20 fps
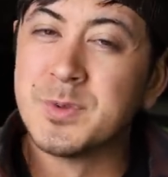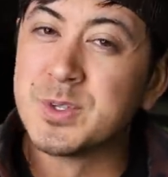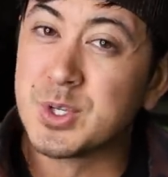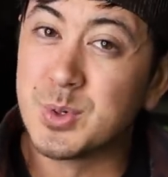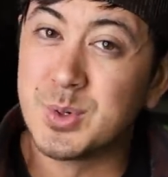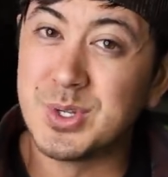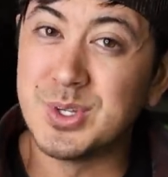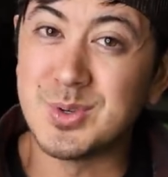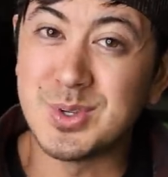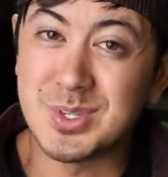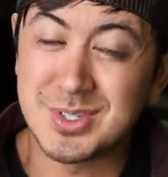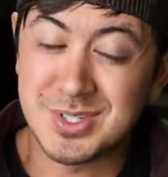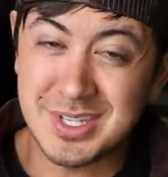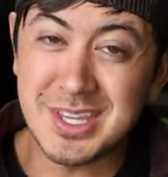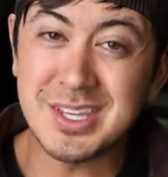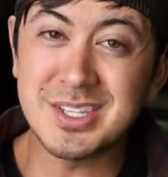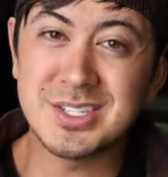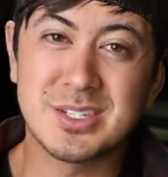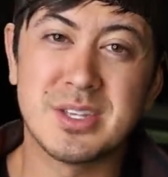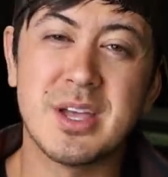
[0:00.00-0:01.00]
So when you
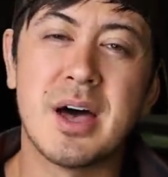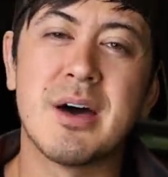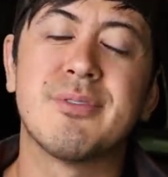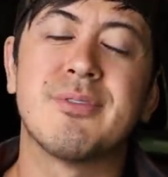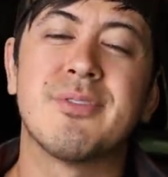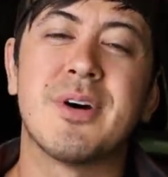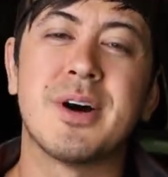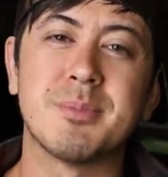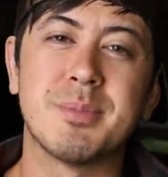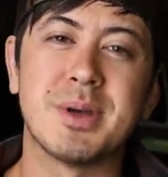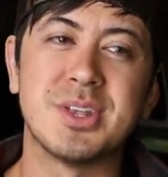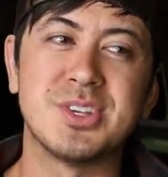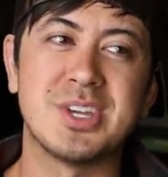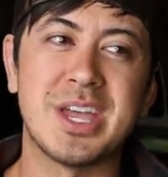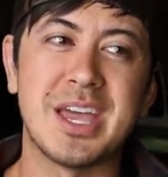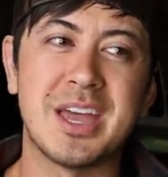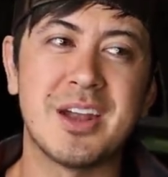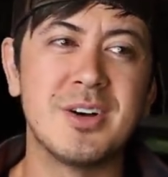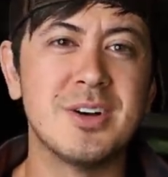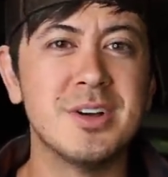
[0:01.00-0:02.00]
see stuff on my
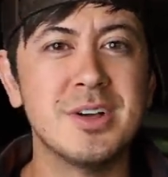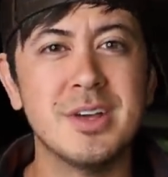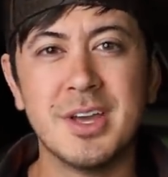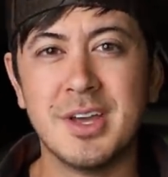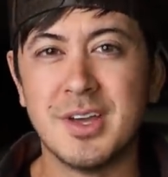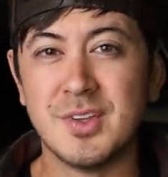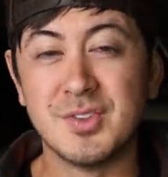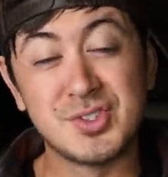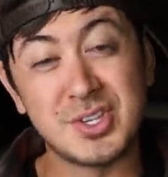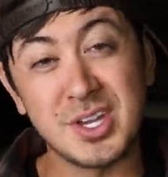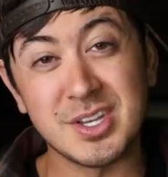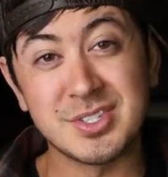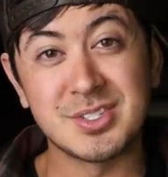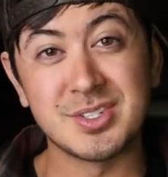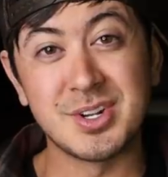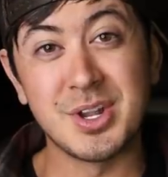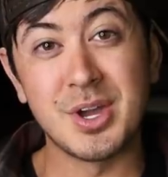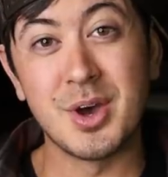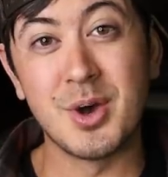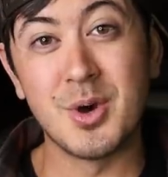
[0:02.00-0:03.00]
channel,
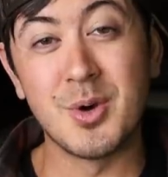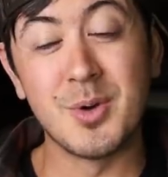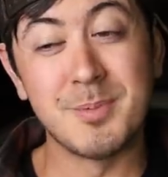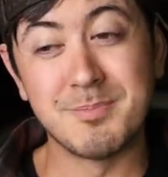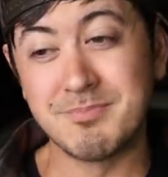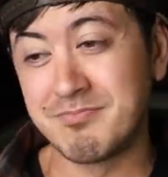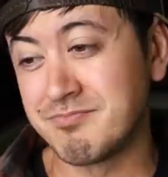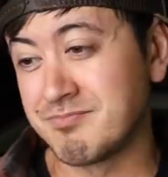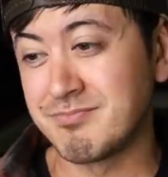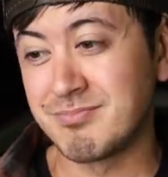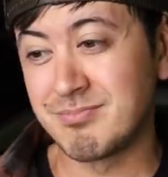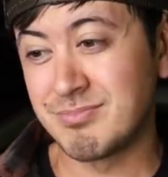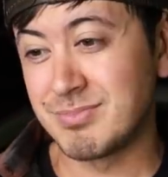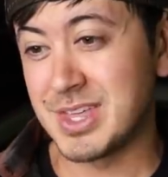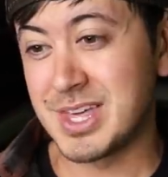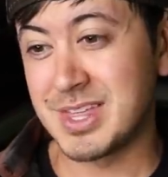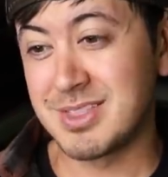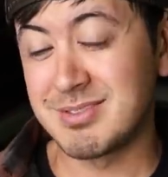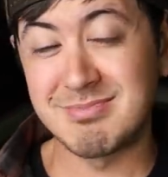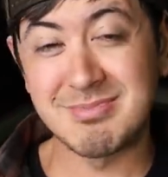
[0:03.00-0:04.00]
just know
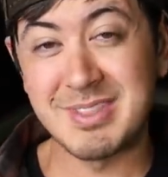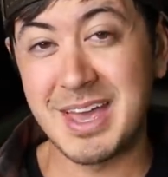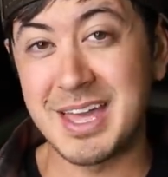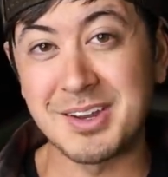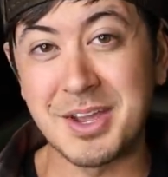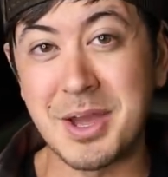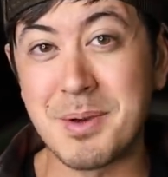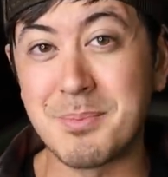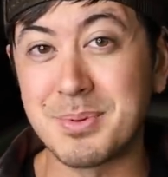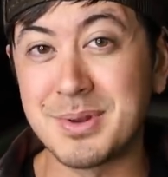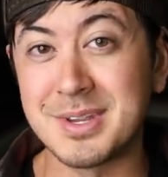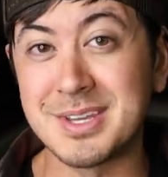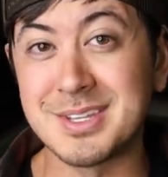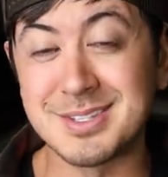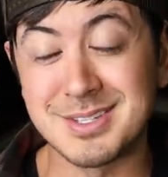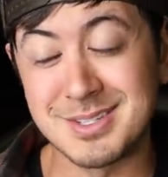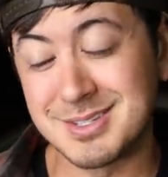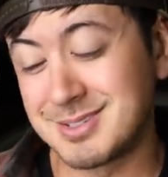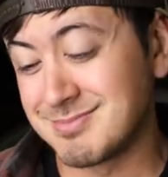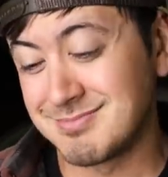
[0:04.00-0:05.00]
that that
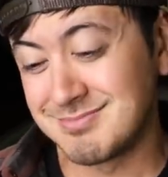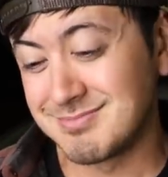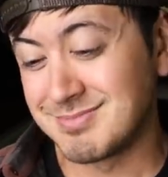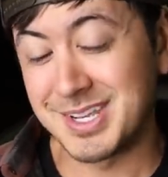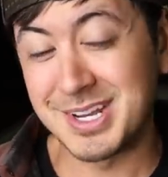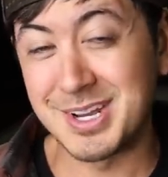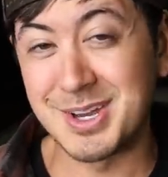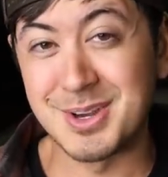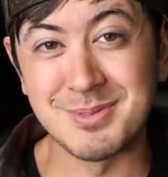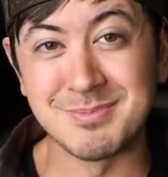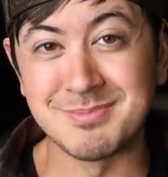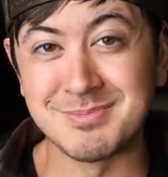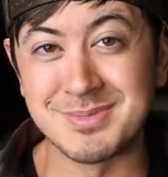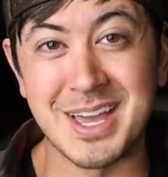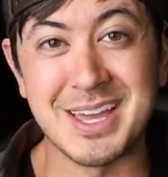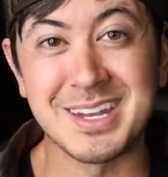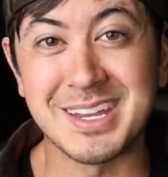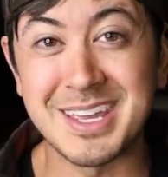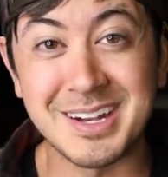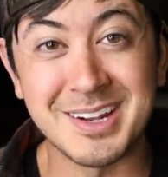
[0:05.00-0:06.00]
company's, you know,
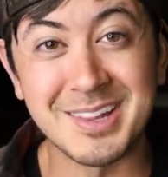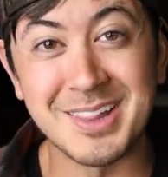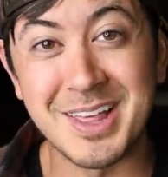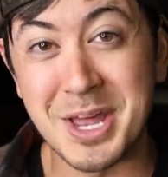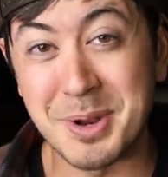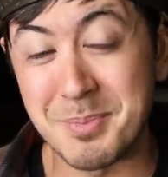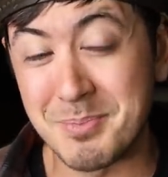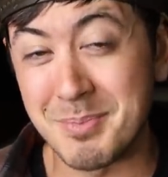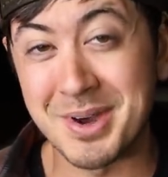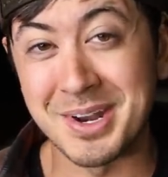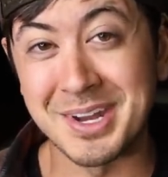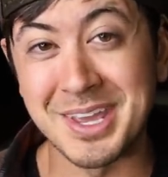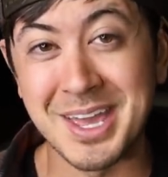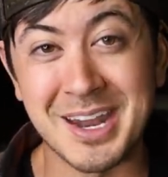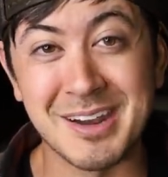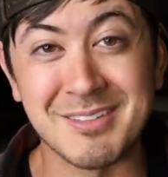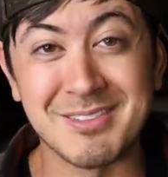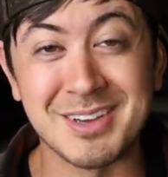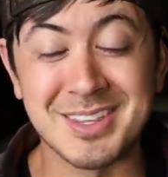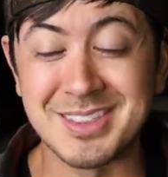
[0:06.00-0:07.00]
not getting a lot of money
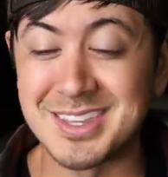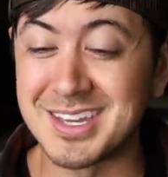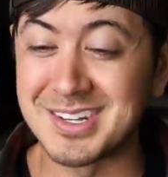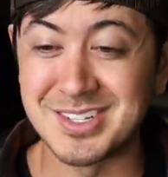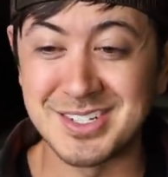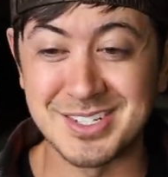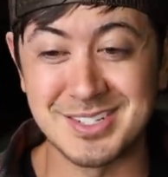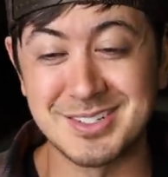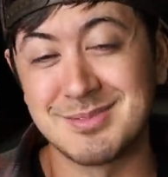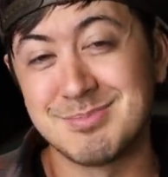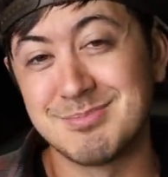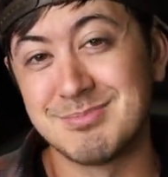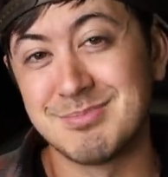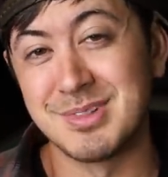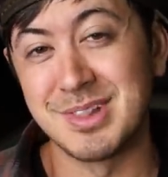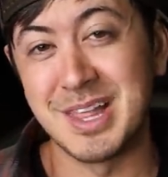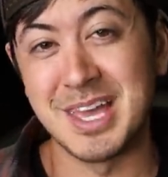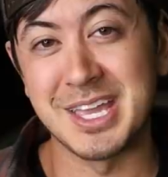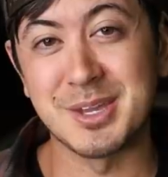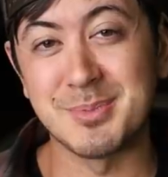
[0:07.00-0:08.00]
out of it, they just
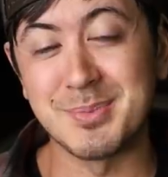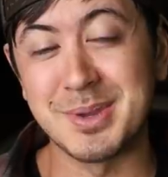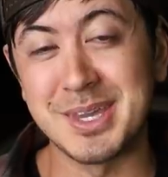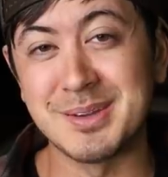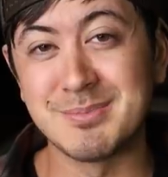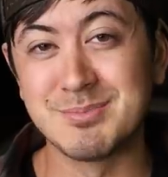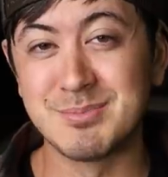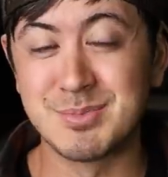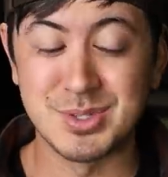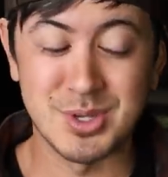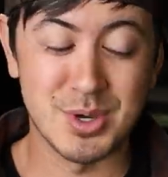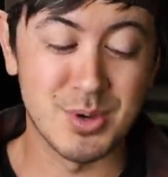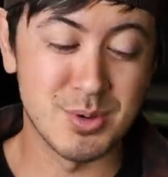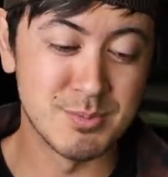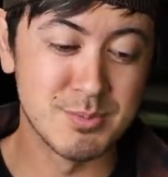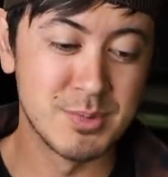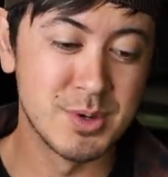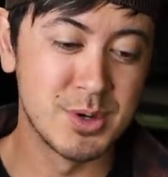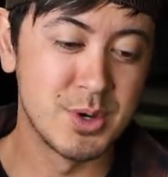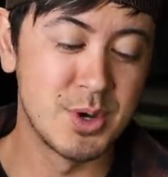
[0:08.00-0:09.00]
like me.
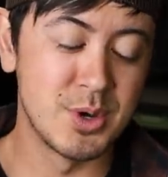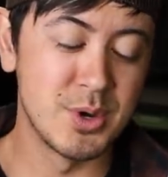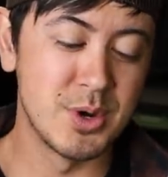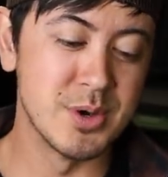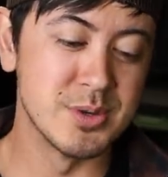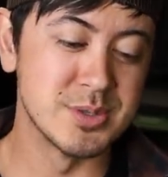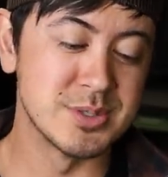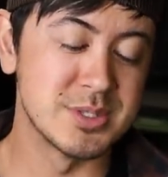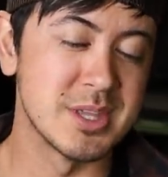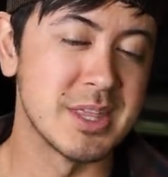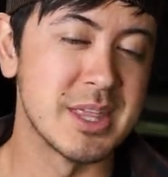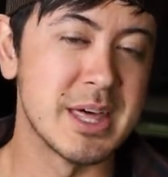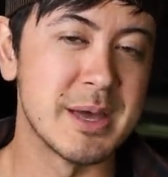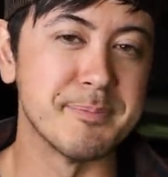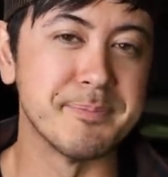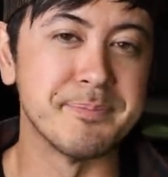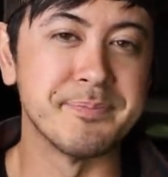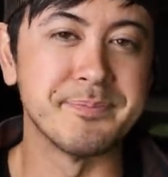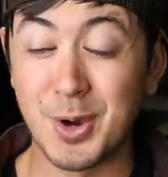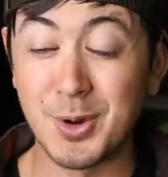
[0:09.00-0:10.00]
So kudos to
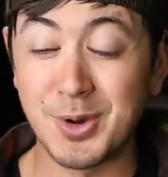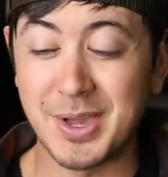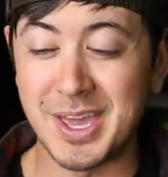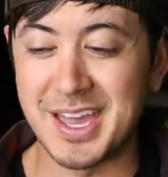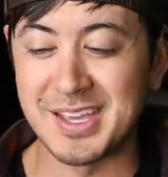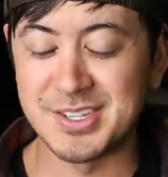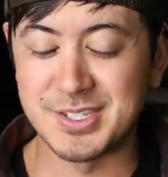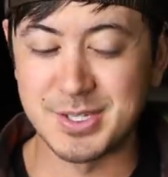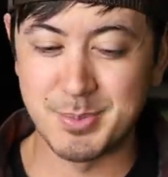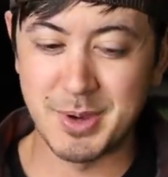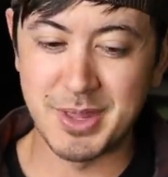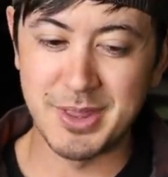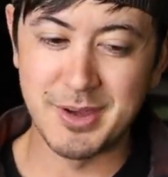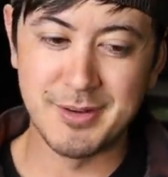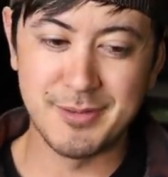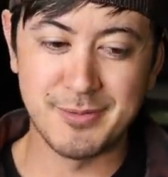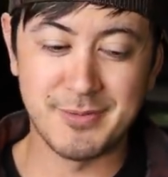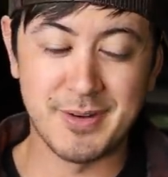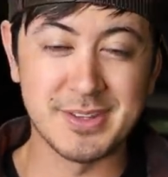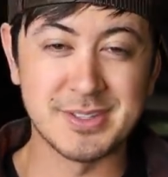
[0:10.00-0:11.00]
them. Okay, some
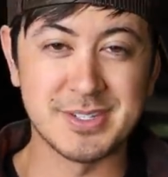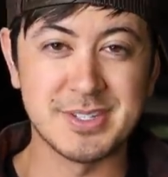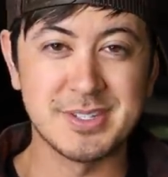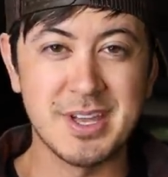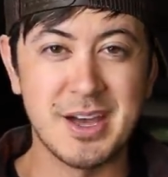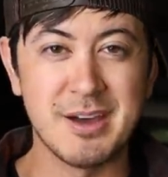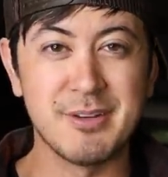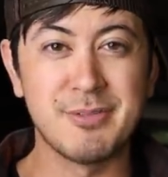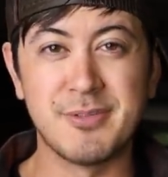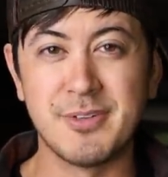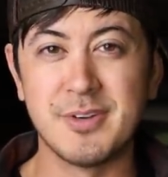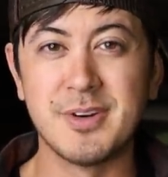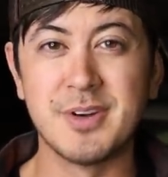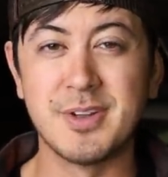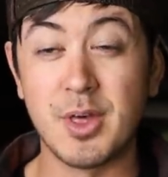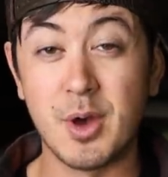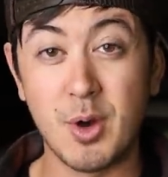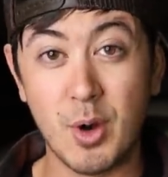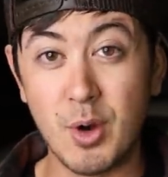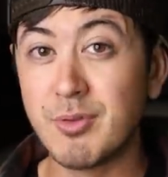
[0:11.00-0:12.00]
other fun stuff
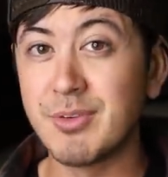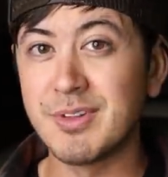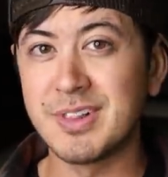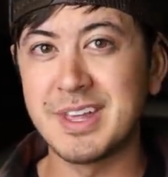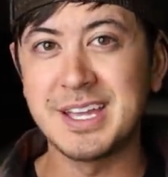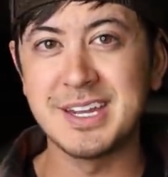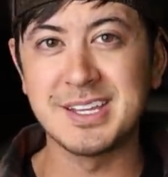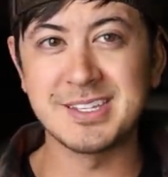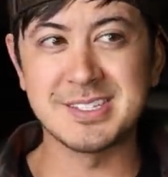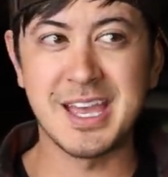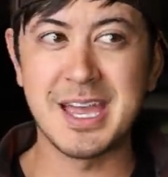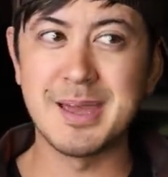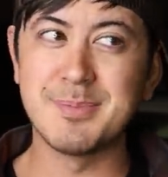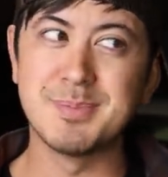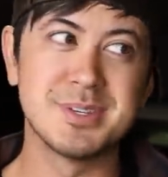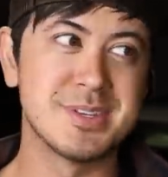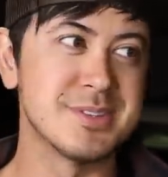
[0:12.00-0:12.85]
for the overlanding type.